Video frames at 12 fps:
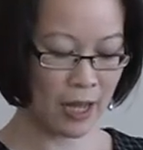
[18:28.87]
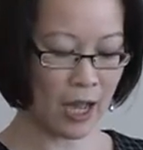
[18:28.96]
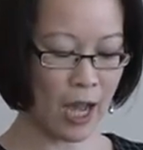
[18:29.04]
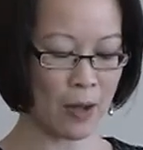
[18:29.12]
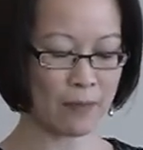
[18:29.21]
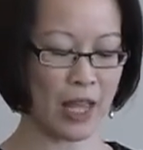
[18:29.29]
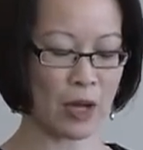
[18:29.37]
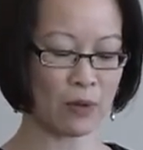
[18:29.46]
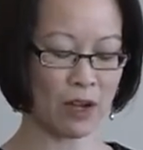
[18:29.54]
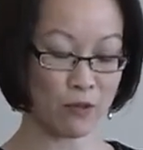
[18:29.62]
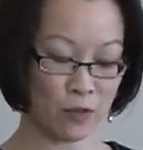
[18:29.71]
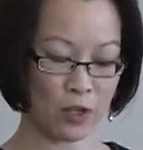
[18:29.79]

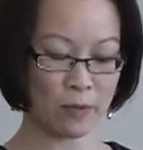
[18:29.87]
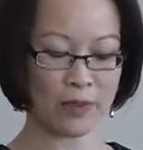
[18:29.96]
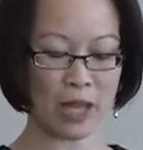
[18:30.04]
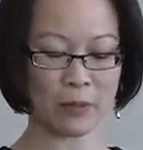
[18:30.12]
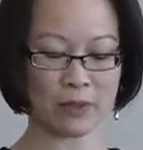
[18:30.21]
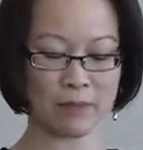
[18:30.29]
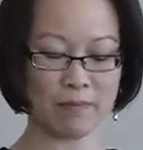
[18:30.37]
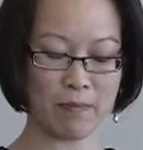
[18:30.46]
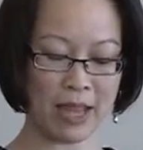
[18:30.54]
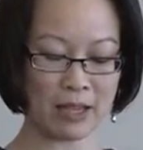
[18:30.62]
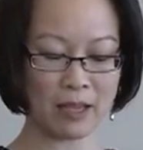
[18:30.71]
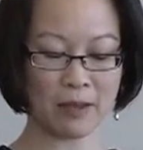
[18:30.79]
a firm that would
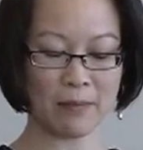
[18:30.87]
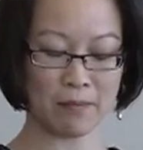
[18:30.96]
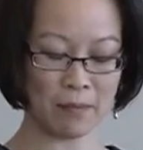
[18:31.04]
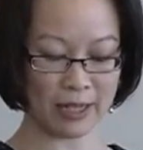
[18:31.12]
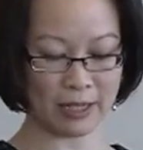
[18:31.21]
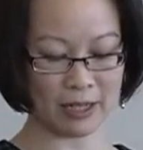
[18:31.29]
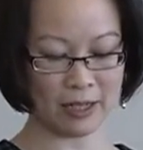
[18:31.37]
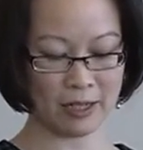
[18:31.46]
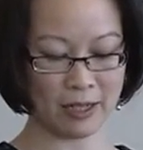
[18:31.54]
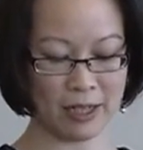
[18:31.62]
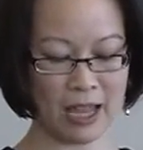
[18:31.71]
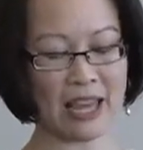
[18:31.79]
make money
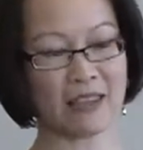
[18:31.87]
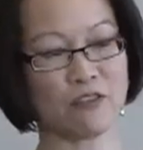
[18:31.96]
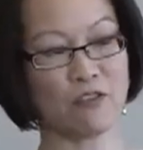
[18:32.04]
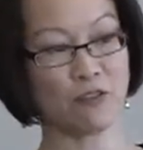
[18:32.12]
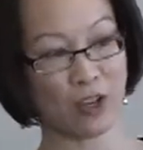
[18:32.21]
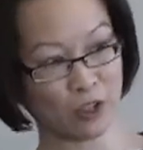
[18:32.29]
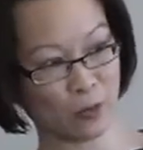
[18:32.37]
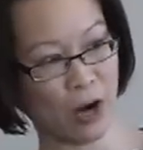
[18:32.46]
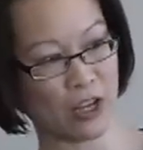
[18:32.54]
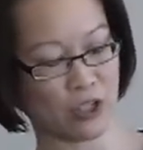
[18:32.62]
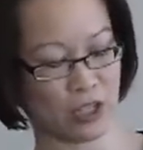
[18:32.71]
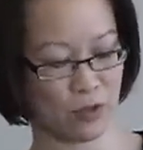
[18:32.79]
and then fund
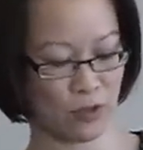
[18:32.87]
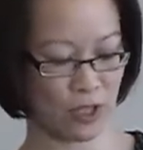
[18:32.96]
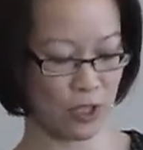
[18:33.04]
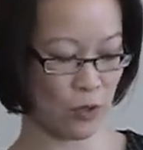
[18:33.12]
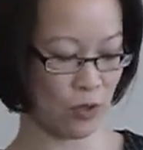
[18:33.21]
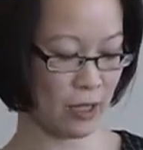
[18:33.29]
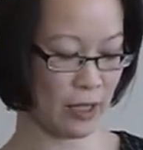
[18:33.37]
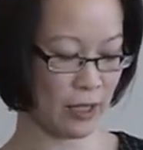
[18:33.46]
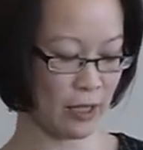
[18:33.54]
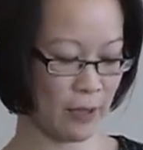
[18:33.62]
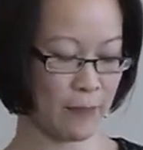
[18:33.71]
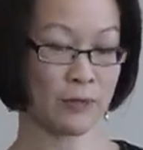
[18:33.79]
projects for the Youth League.